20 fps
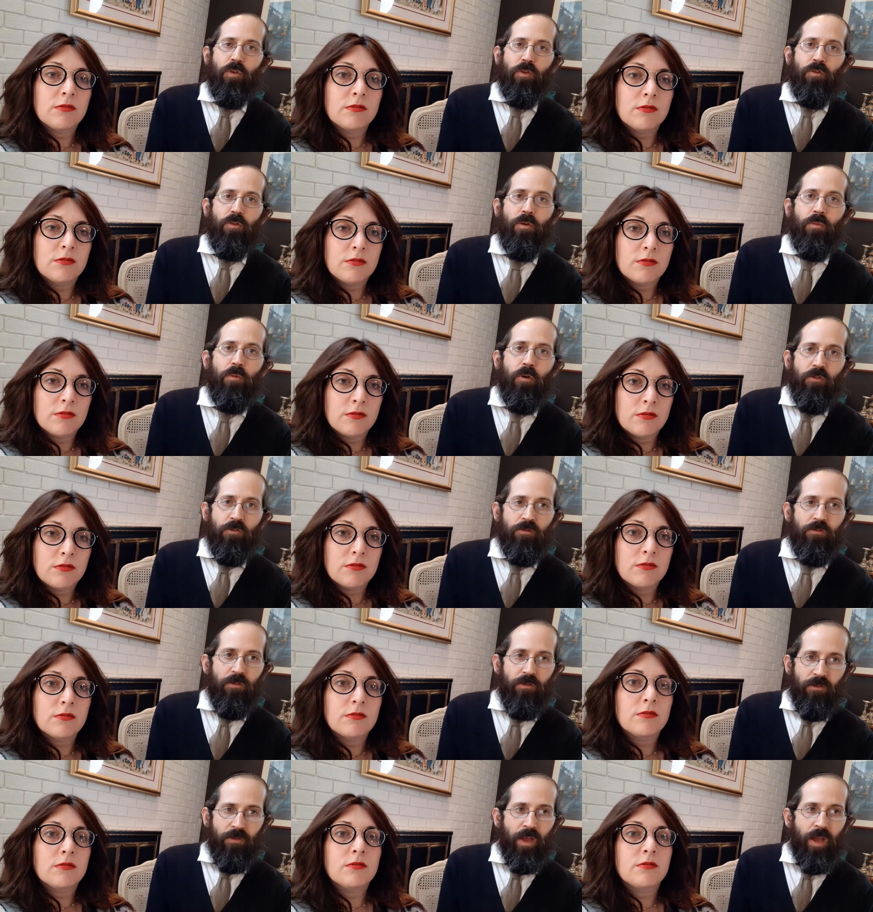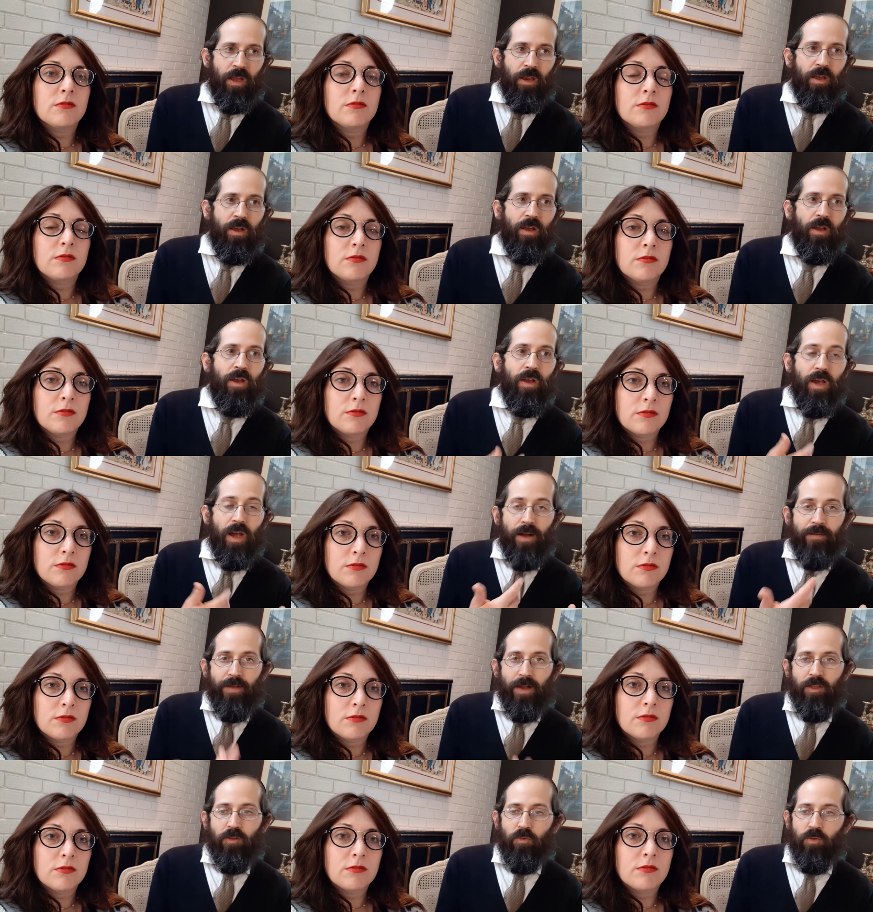Speaker 1: your emotional state. And
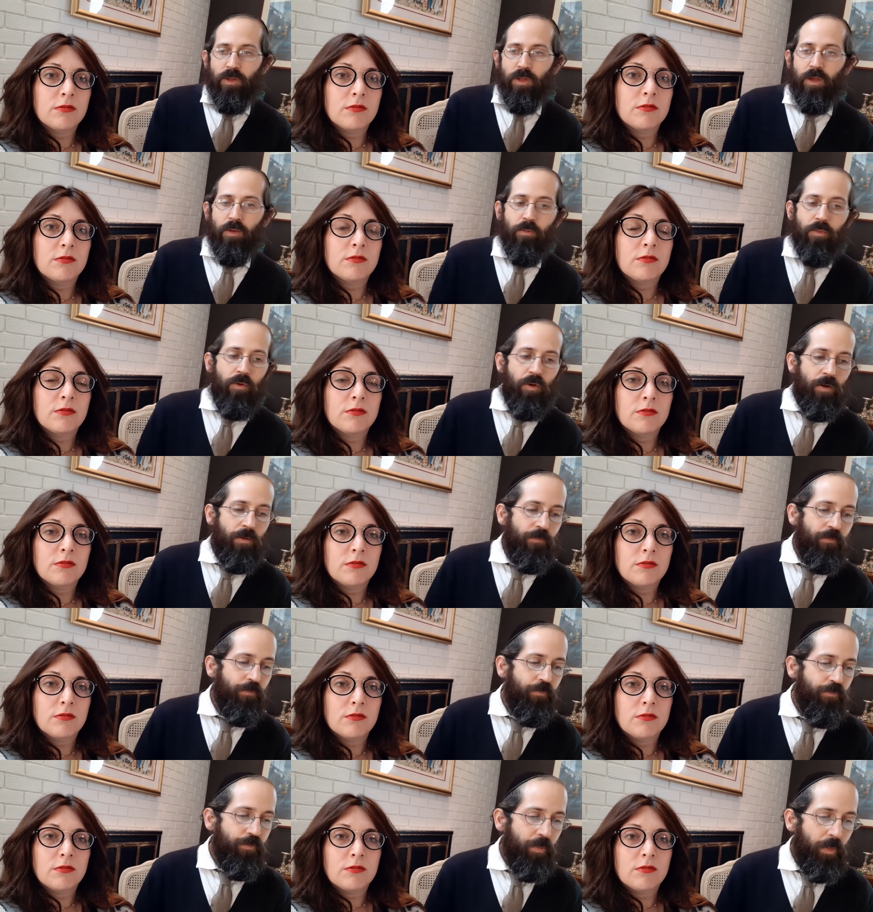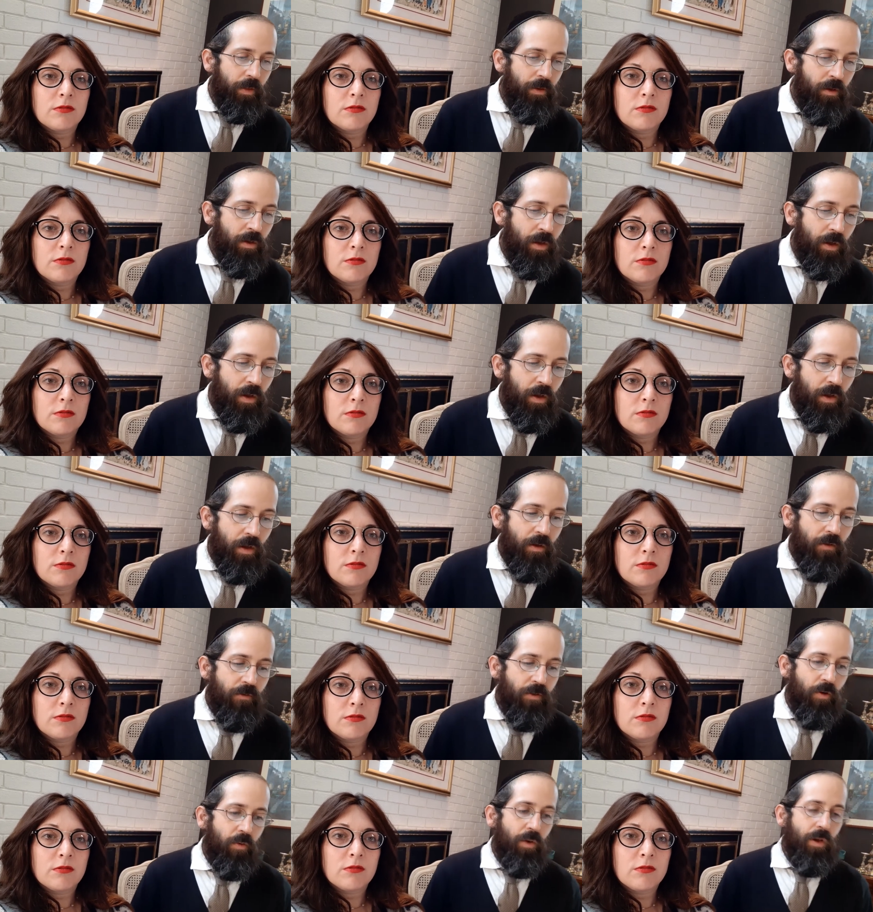that's really important.
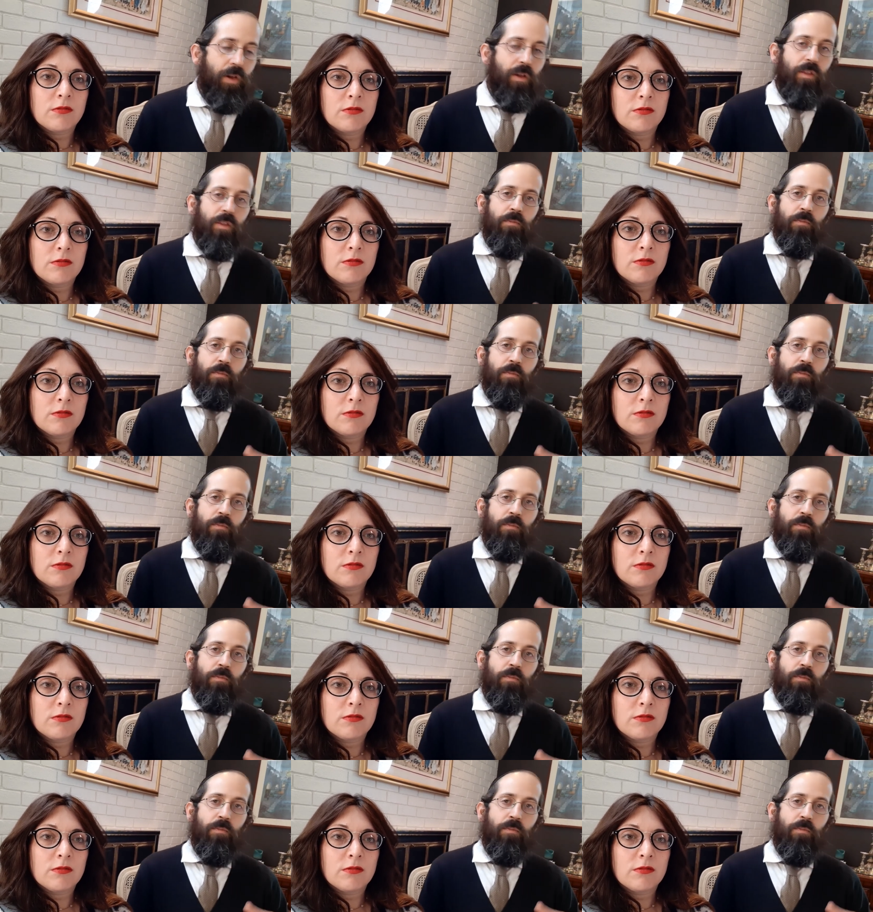So the